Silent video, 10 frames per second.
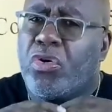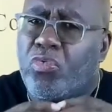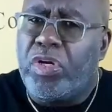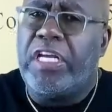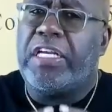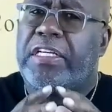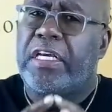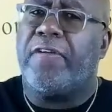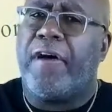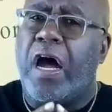we
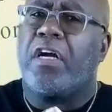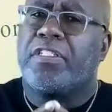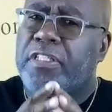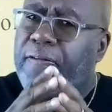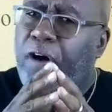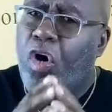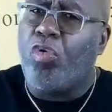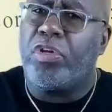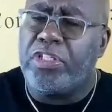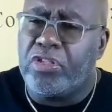give ourselves
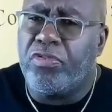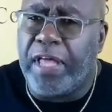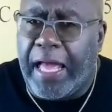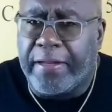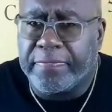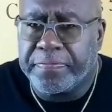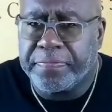wholly to that.